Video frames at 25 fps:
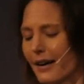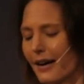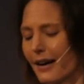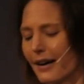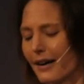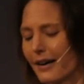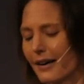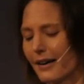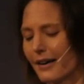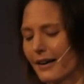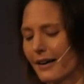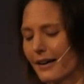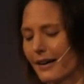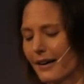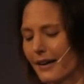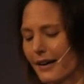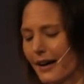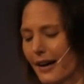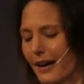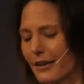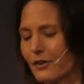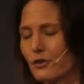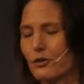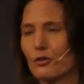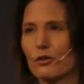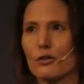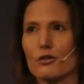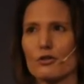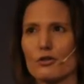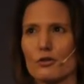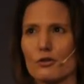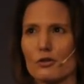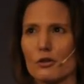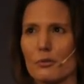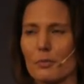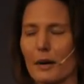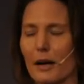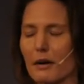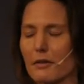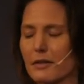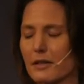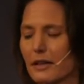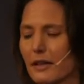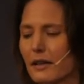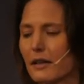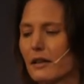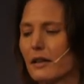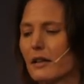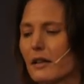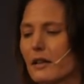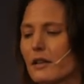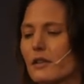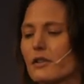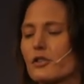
and you're not sure about it,